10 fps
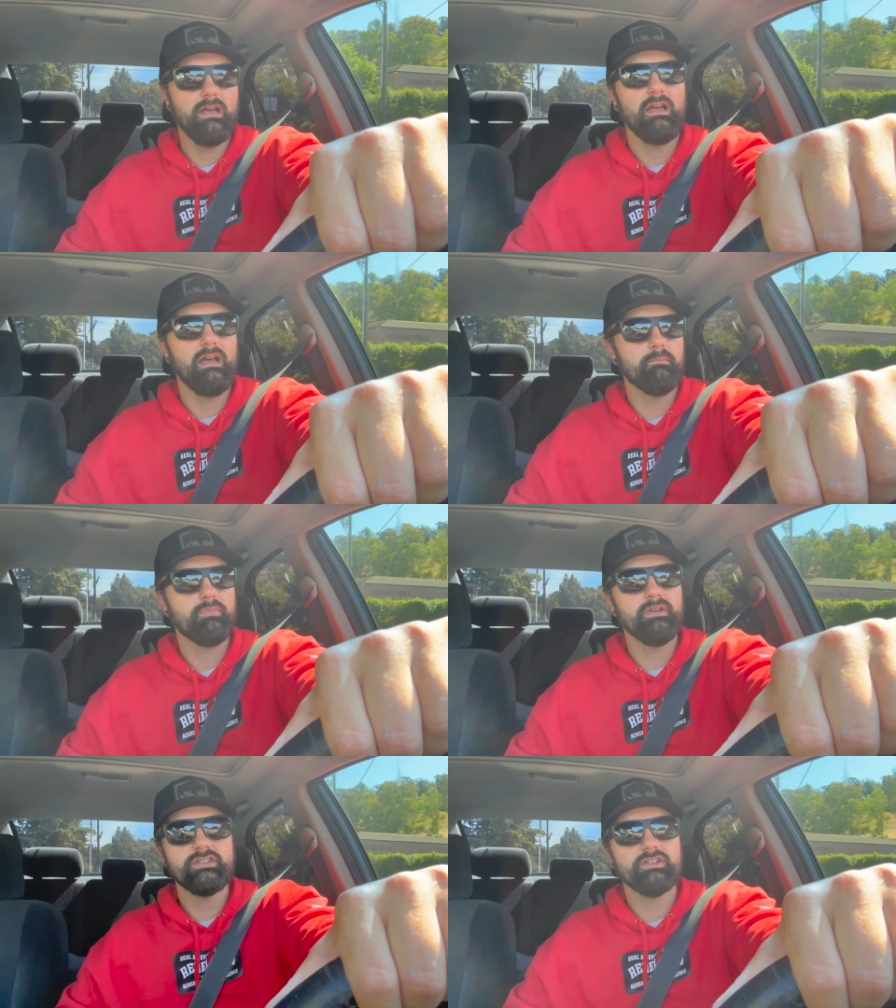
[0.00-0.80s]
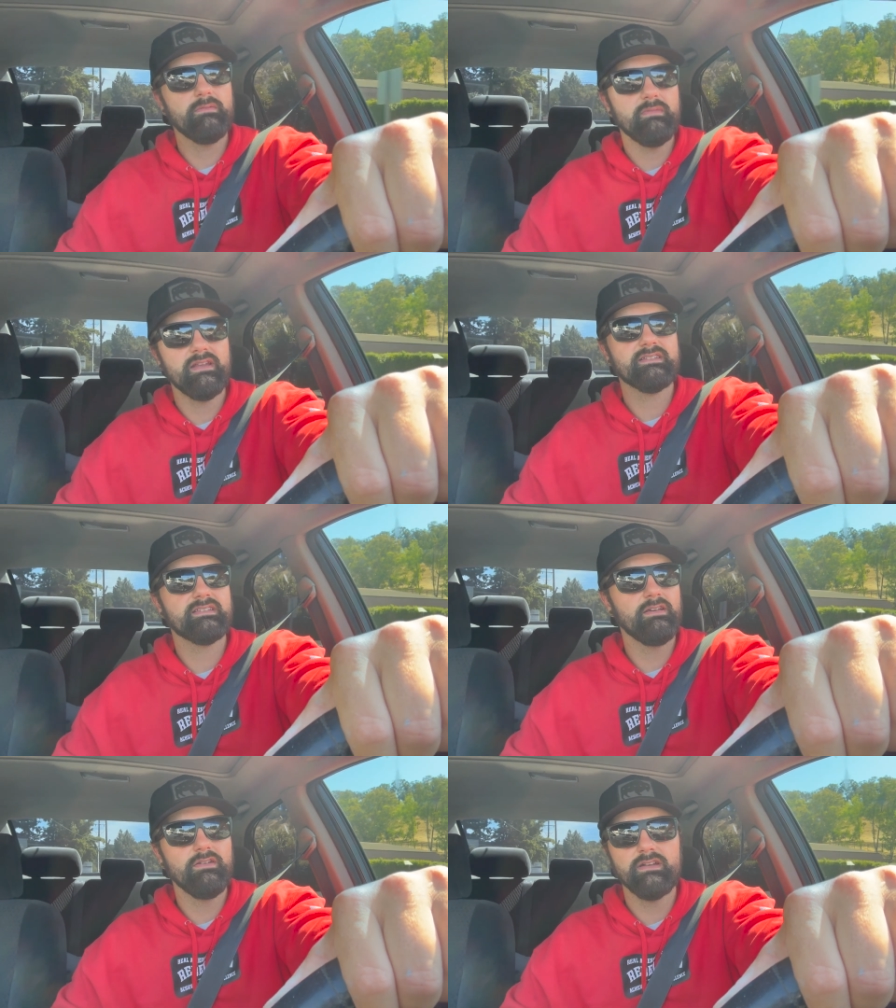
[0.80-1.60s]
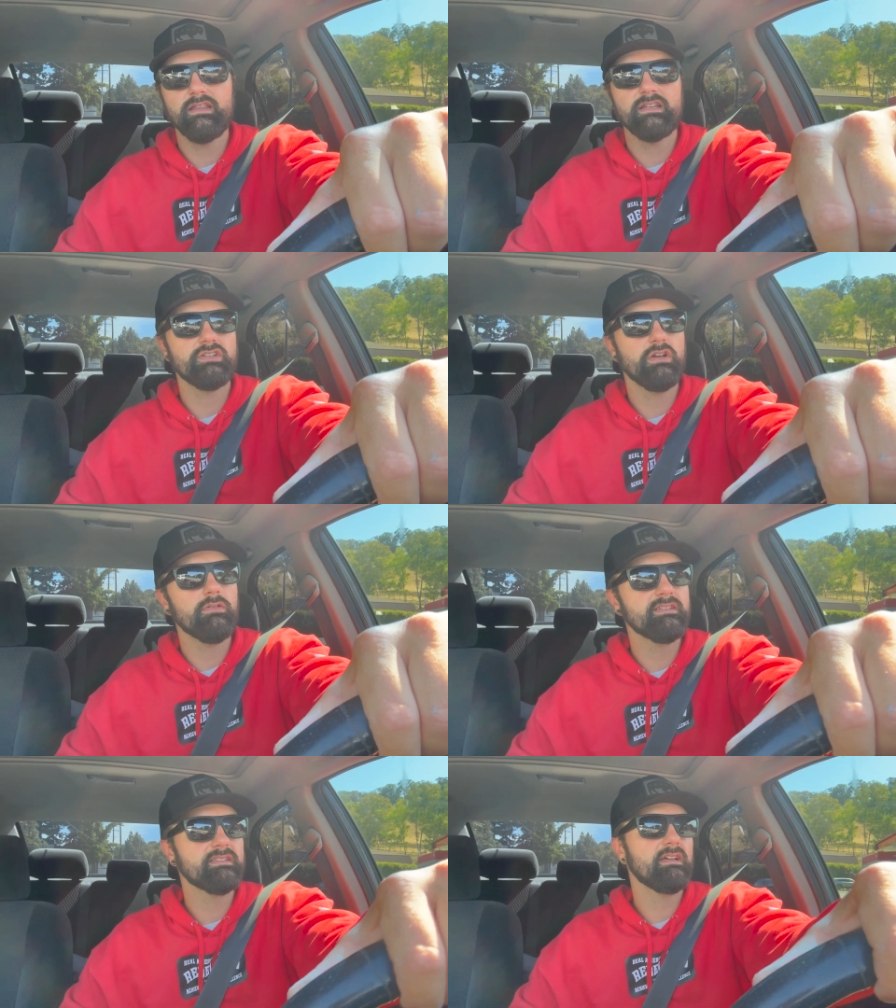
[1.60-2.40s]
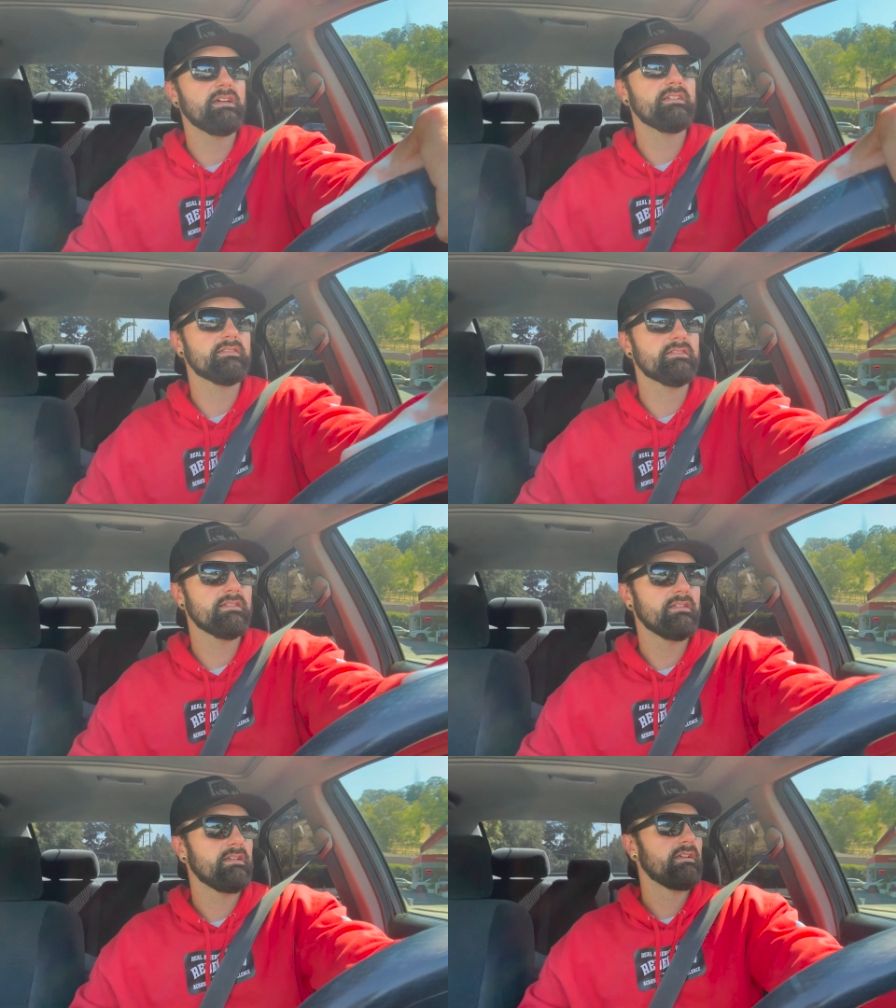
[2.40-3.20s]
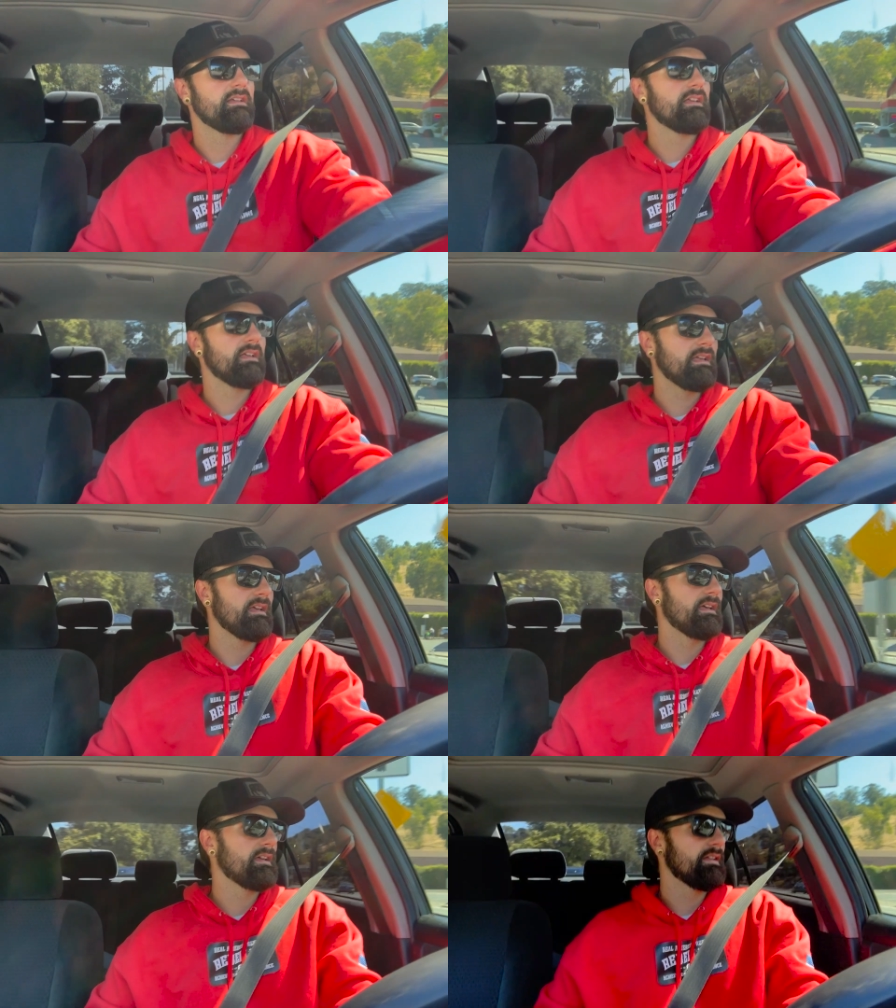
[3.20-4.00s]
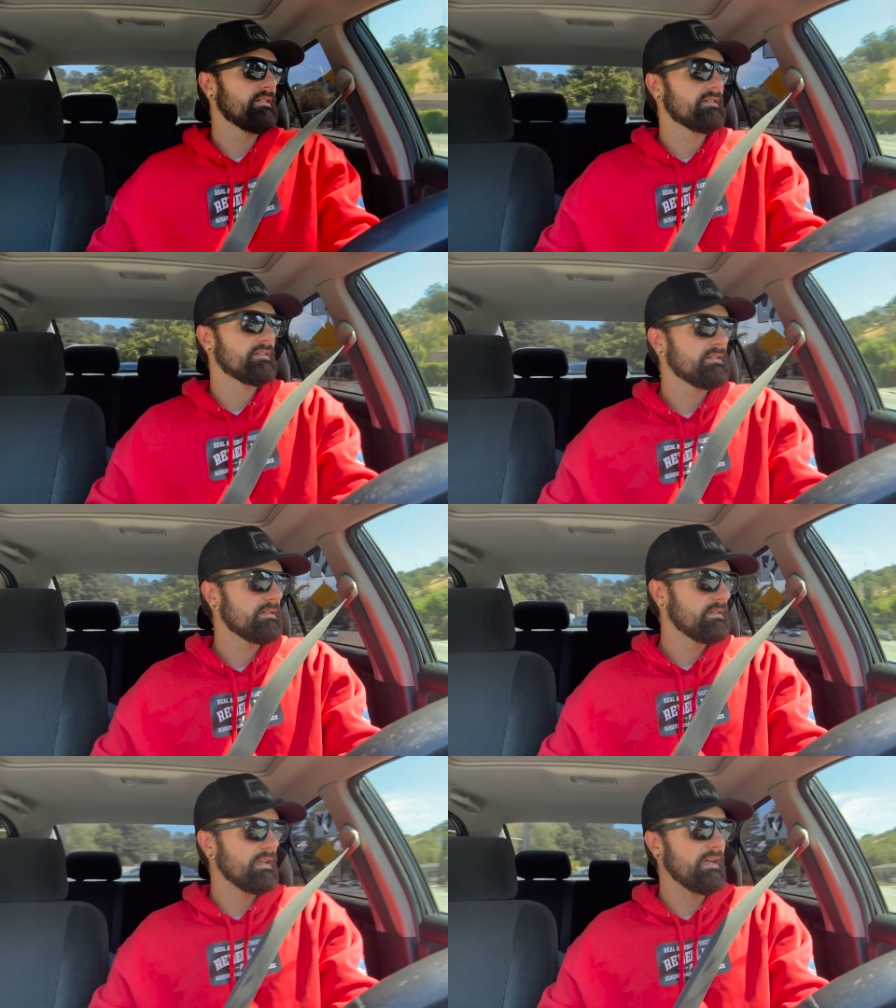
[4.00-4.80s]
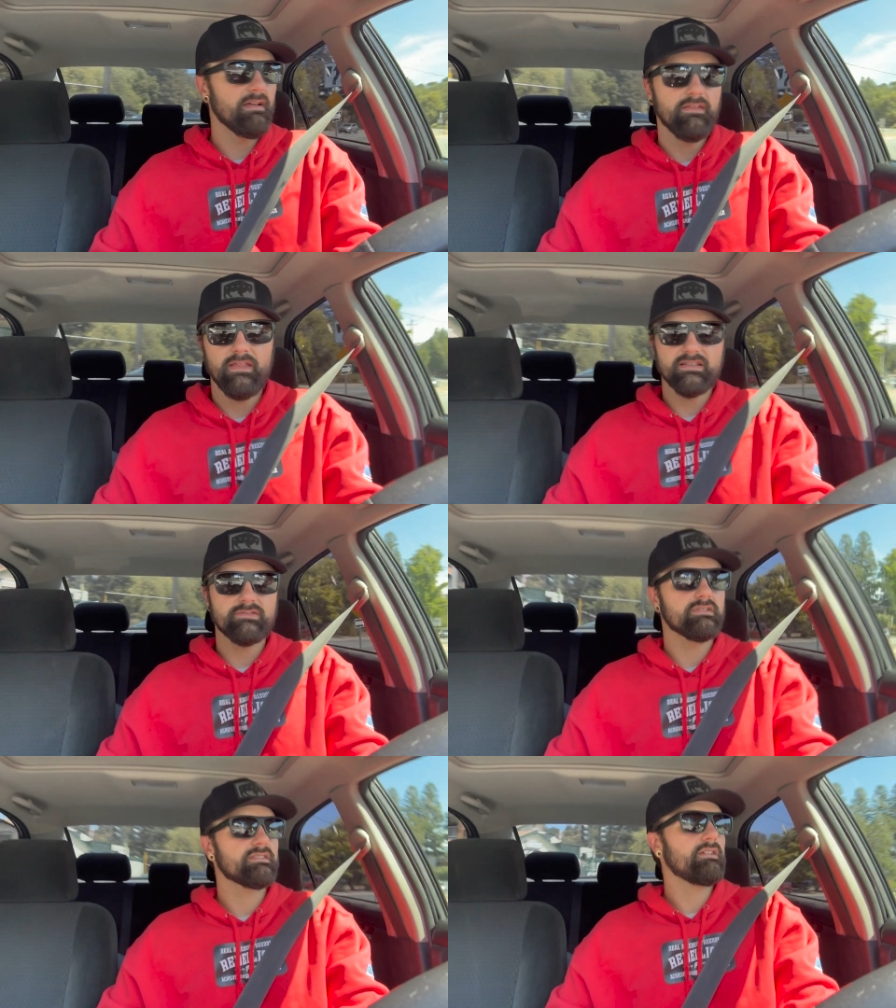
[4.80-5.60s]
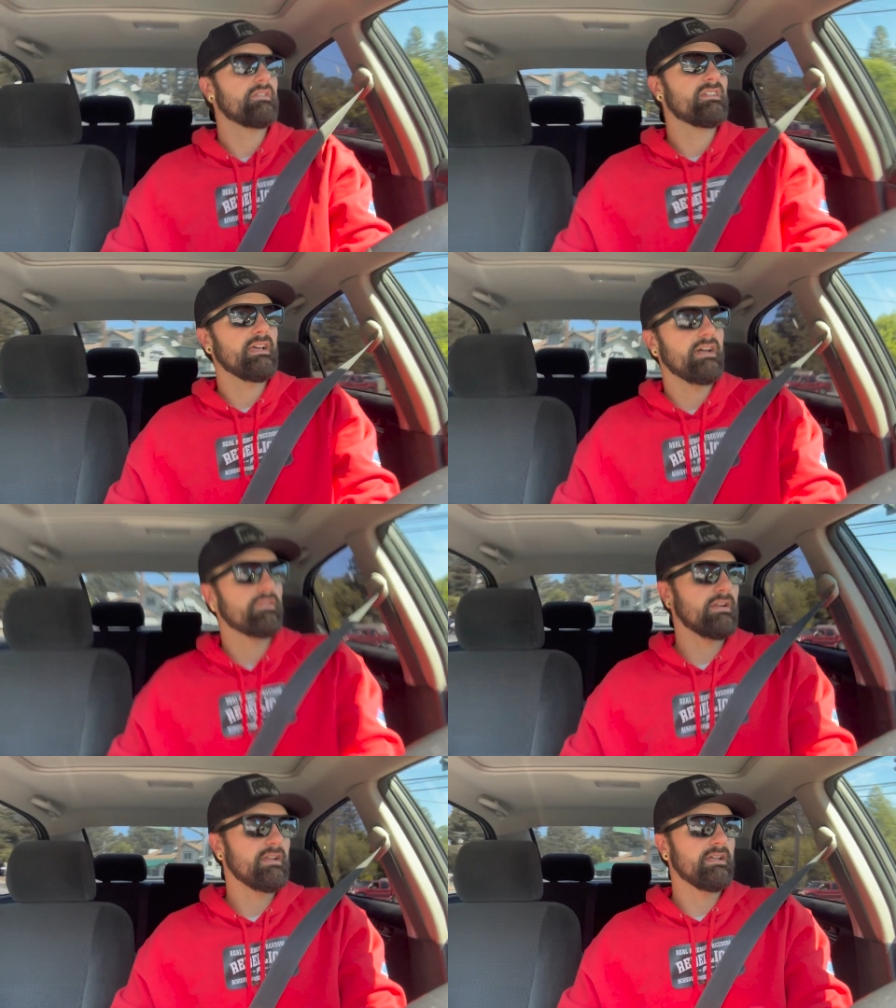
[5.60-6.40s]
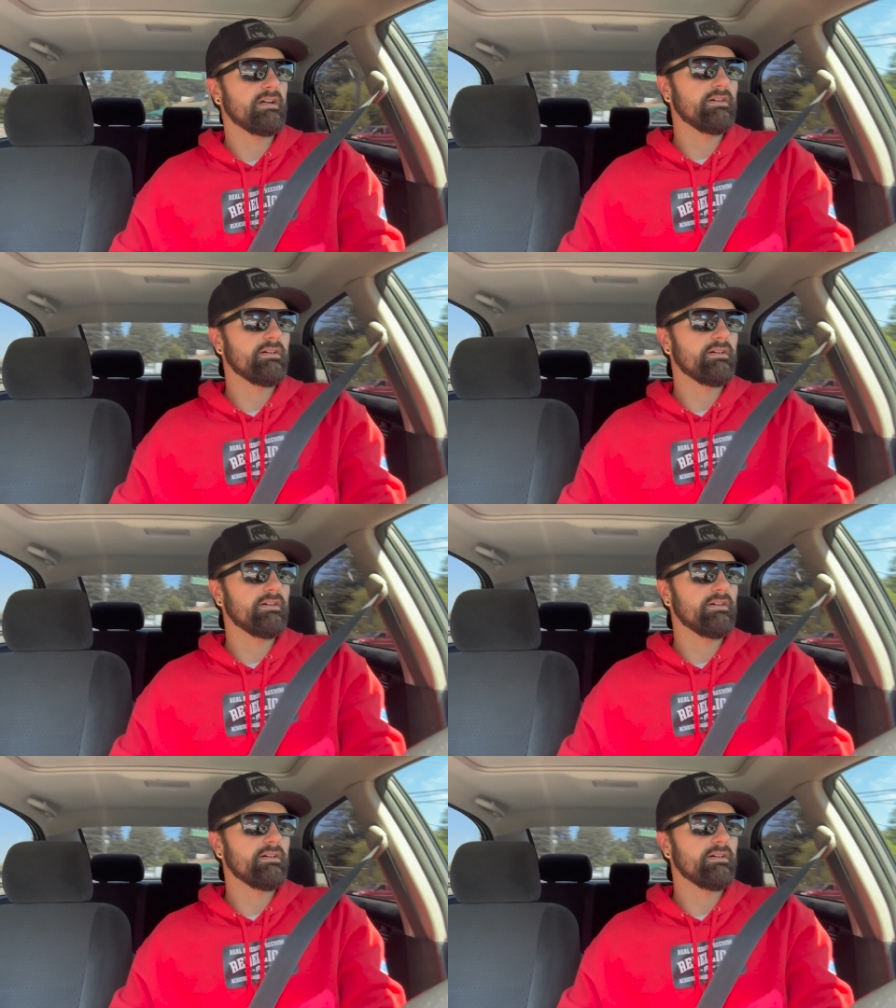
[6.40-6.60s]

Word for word: I'm pretty sure Amanda's killing it like she always does. And yeah, that's what's going down right now.